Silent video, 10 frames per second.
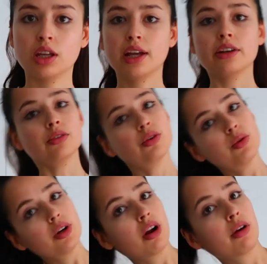and I don't know
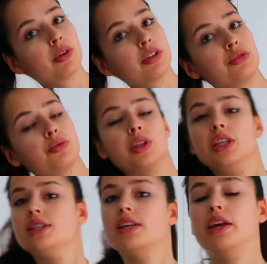what I want to do with
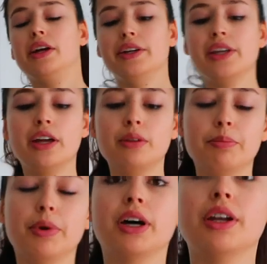this hair
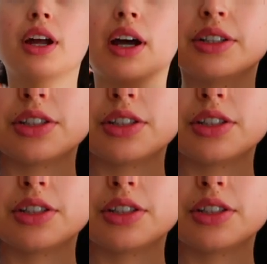yet but I